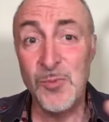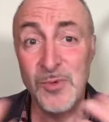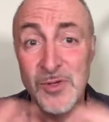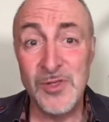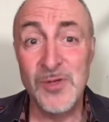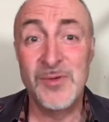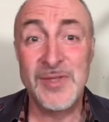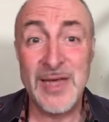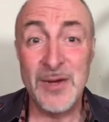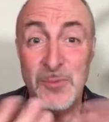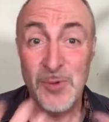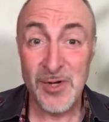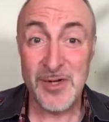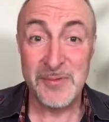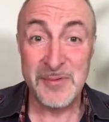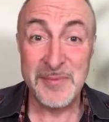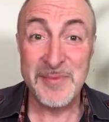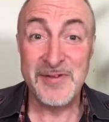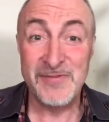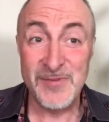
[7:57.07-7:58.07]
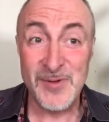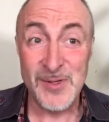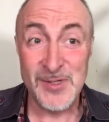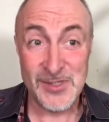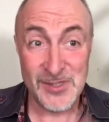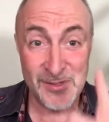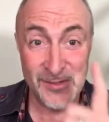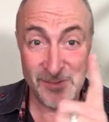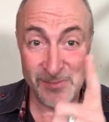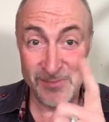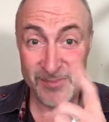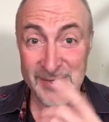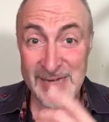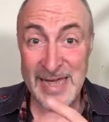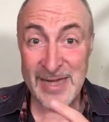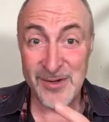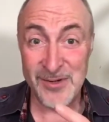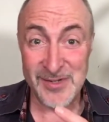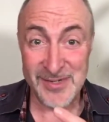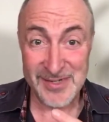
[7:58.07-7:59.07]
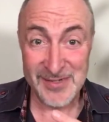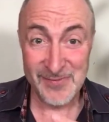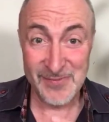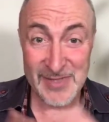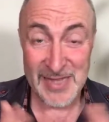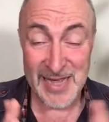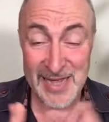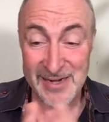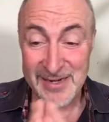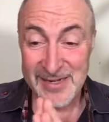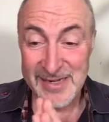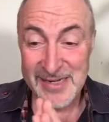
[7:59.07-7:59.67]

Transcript: with you without working with me first, so hang on for that.